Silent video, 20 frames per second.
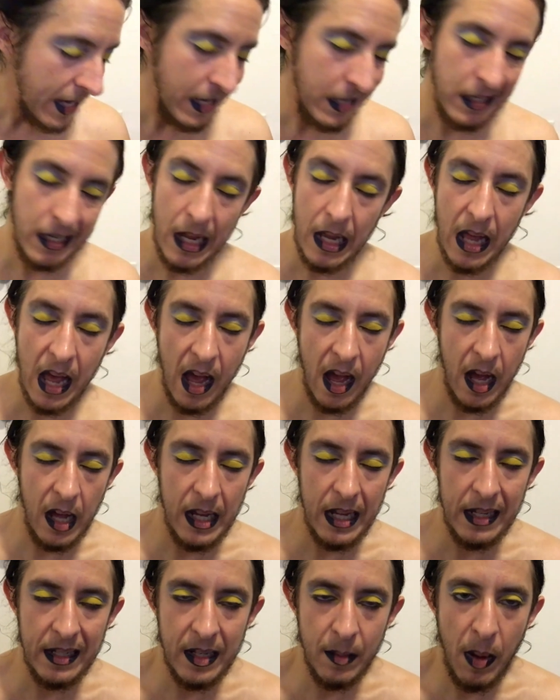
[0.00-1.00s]
It
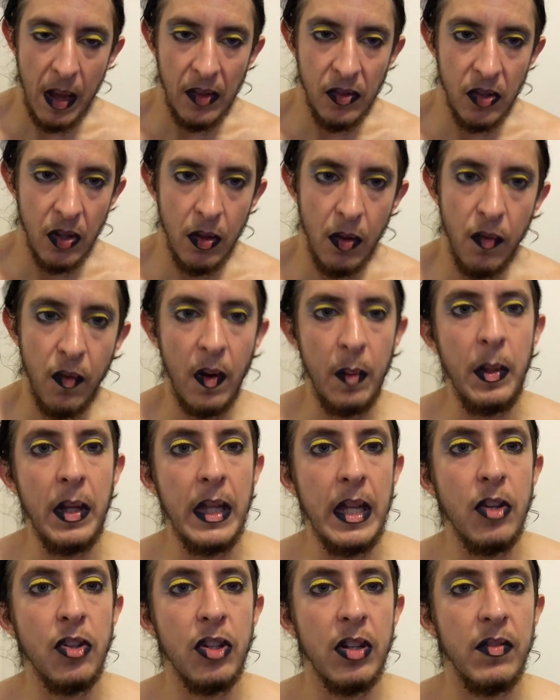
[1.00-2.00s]
depends on the
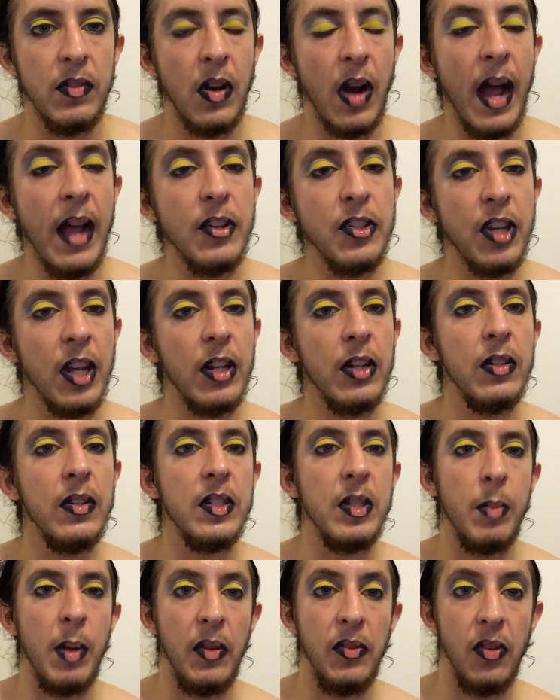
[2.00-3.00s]
formulation of your eyeshadow.
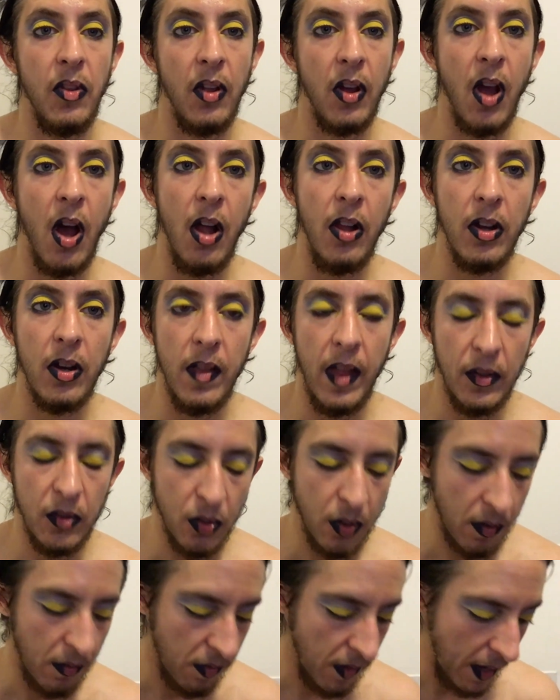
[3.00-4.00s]
It depends on the color, that
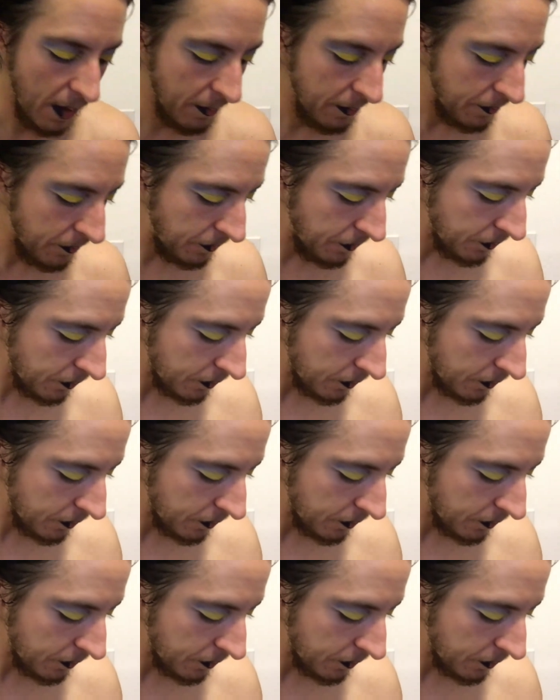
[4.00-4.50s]
sort of thing.